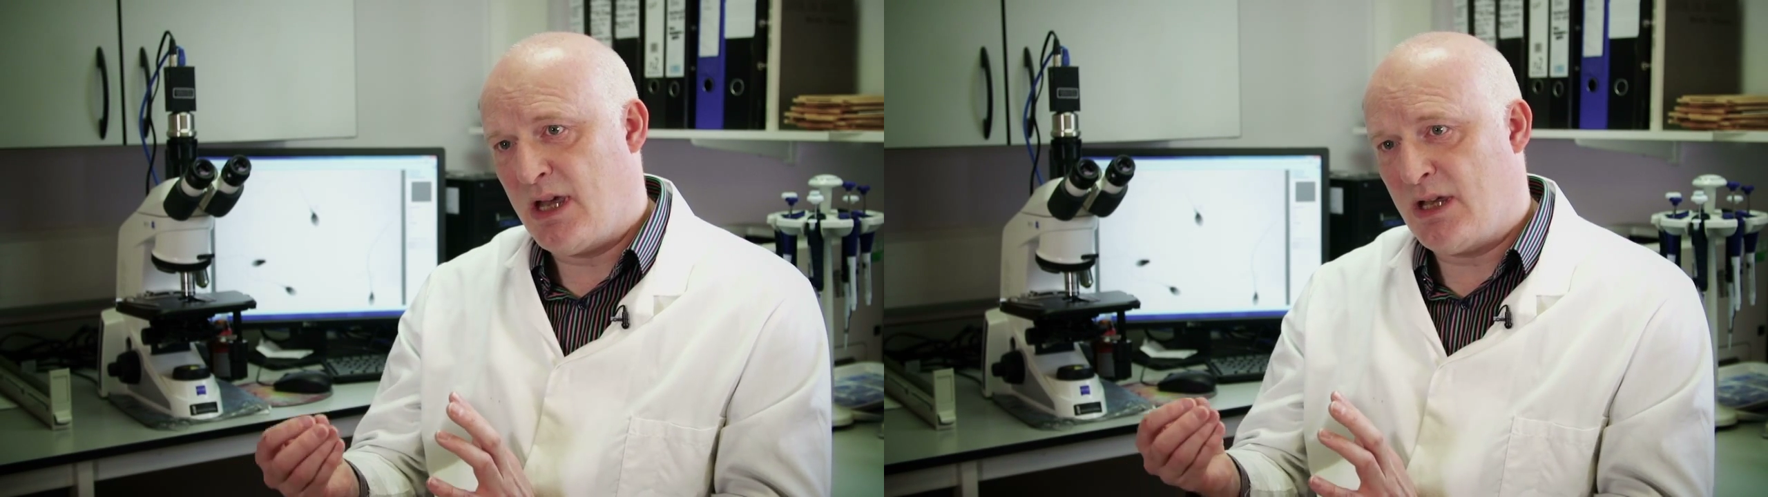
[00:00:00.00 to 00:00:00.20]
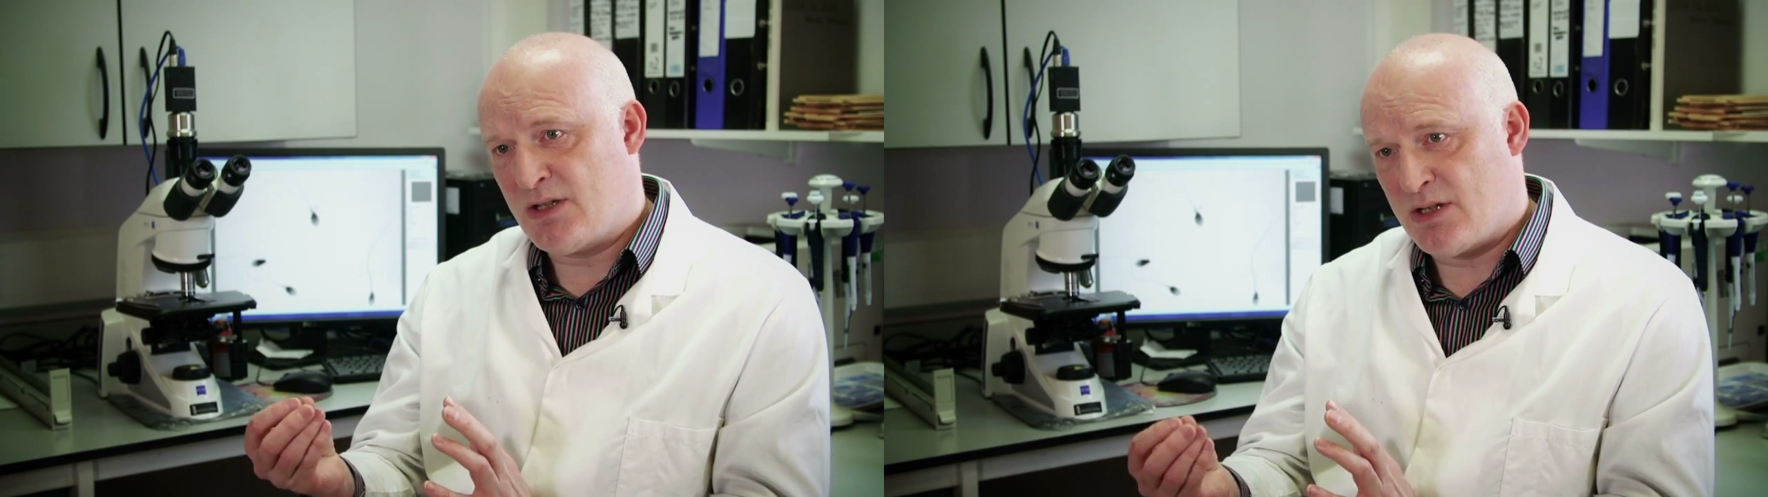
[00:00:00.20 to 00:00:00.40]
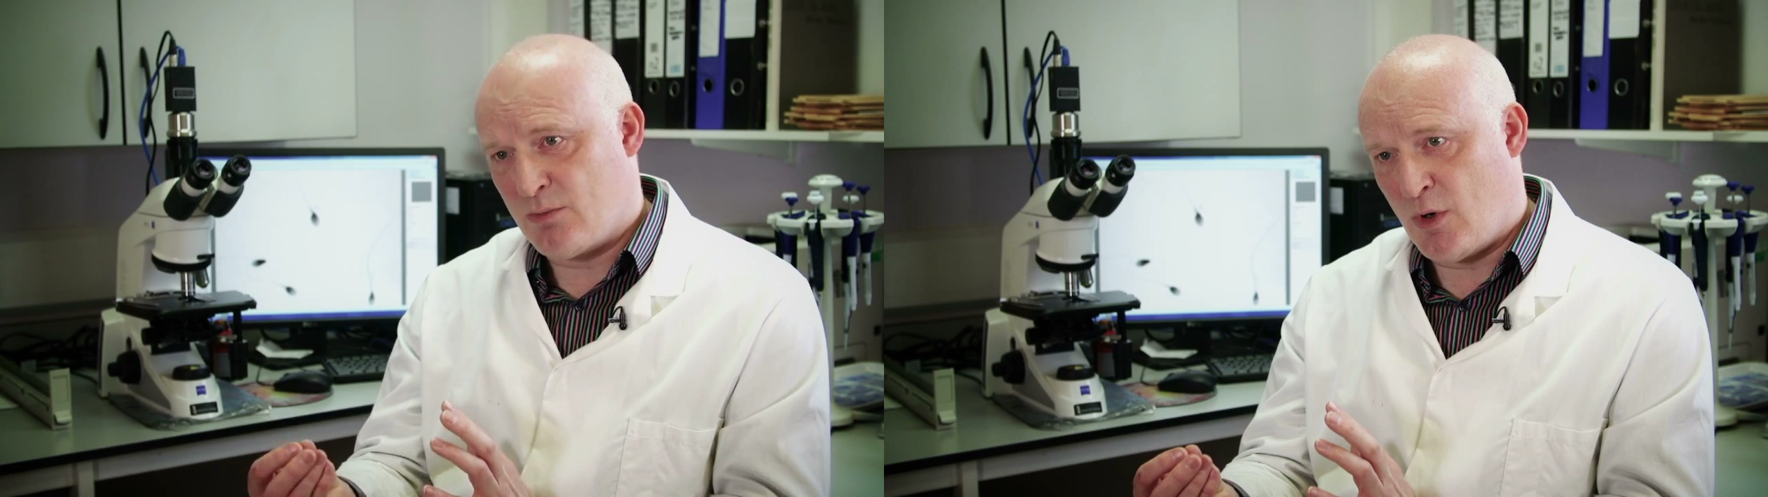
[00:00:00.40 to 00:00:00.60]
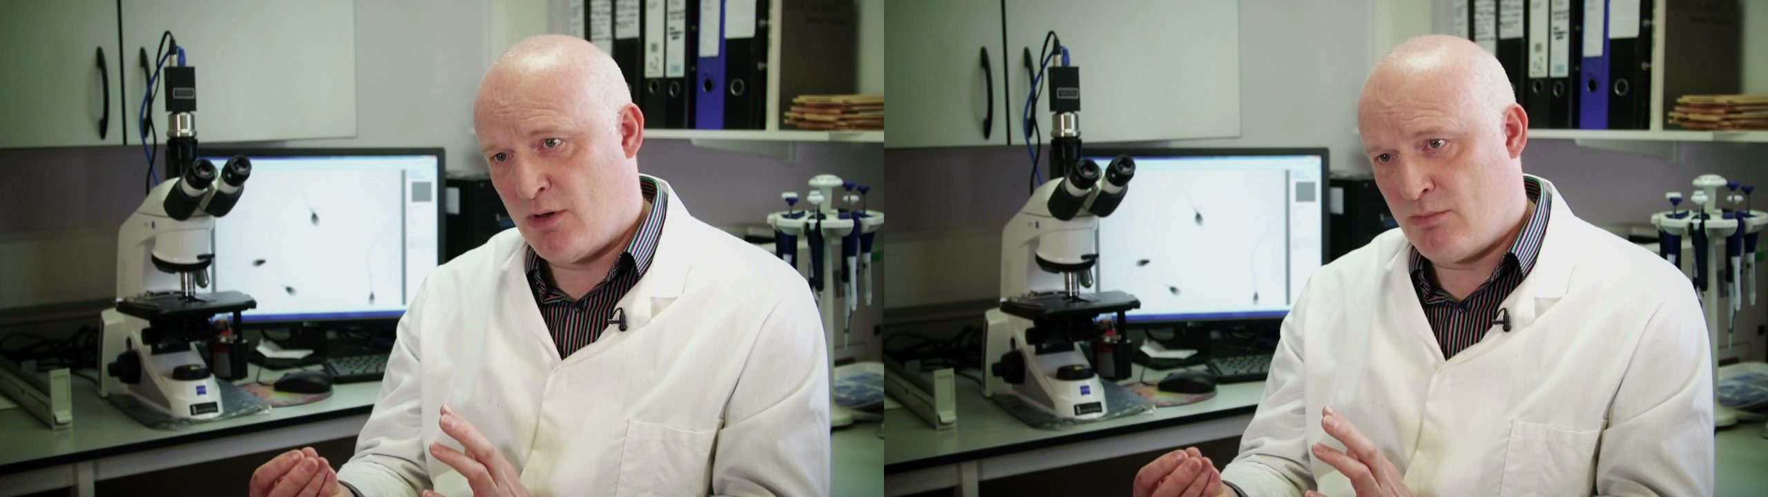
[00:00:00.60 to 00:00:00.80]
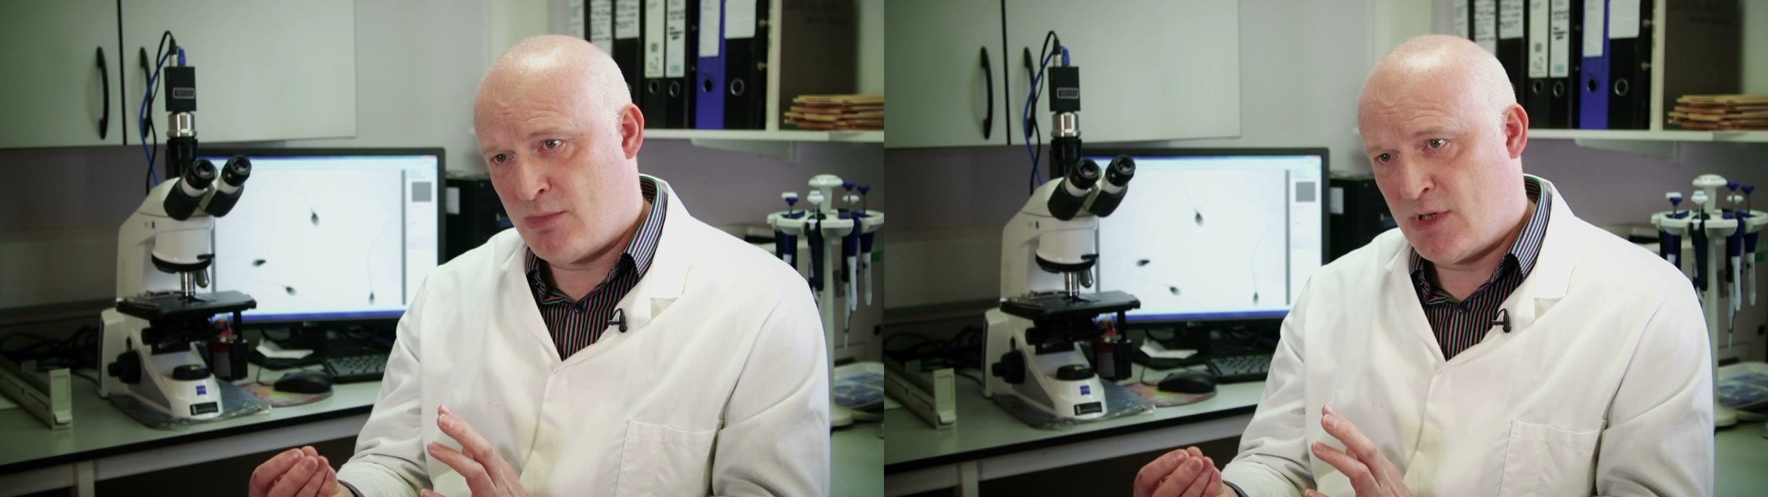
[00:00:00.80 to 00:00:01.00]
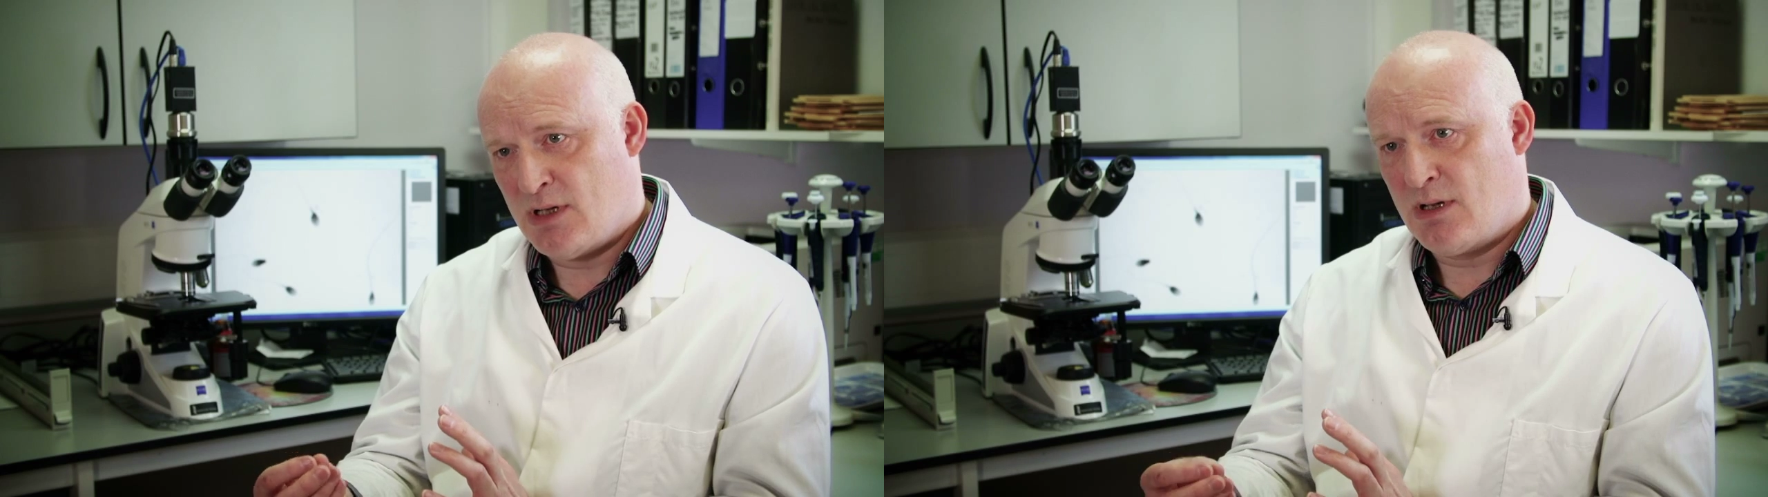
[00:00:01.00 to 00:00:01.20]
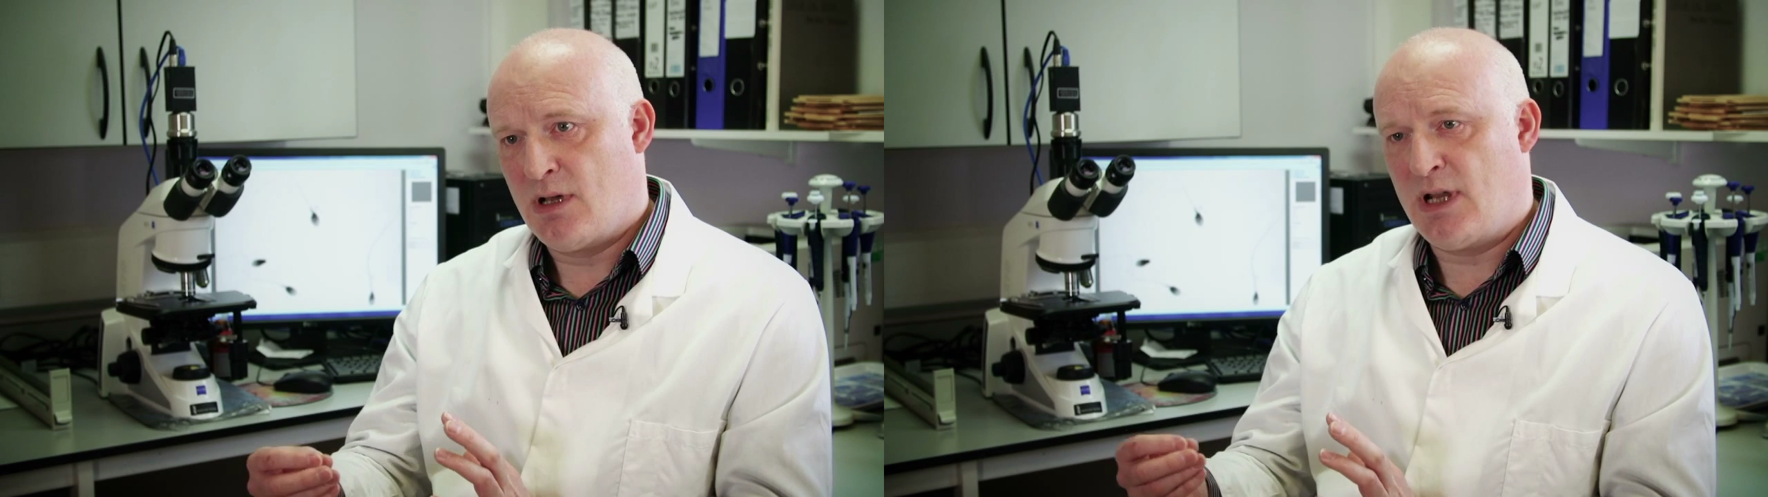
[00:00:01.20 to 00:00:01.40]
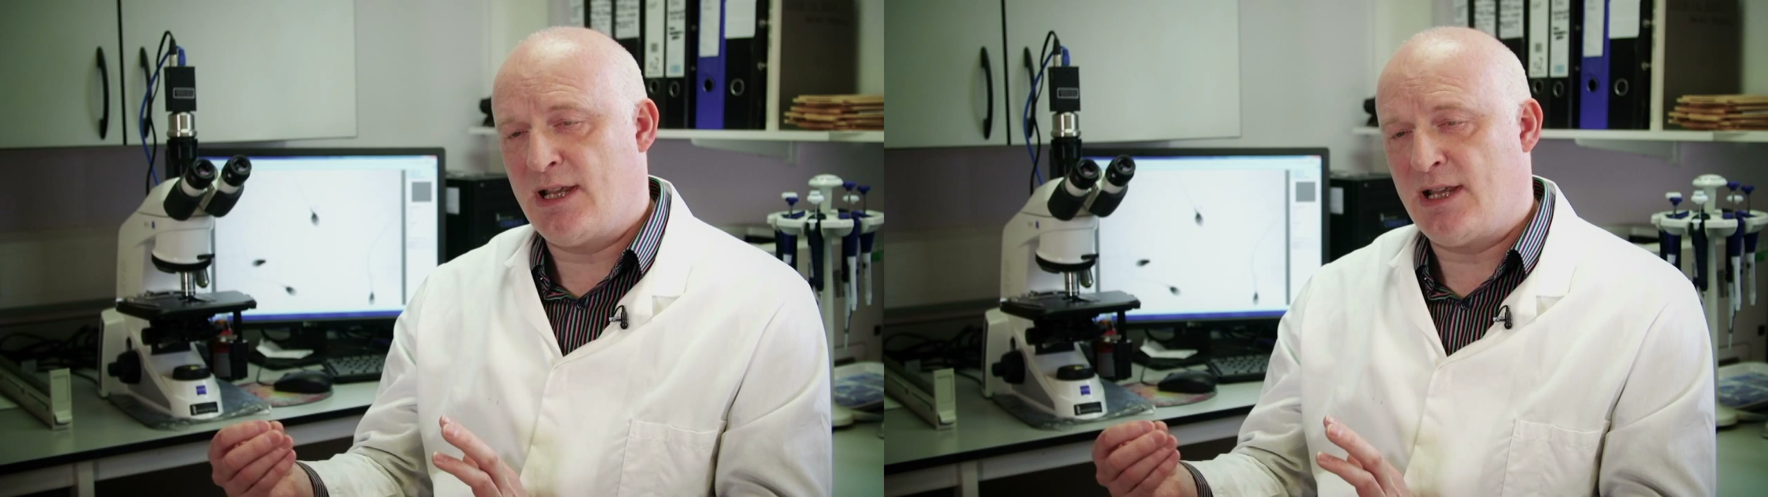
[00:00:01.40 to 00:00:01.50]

into the womb, and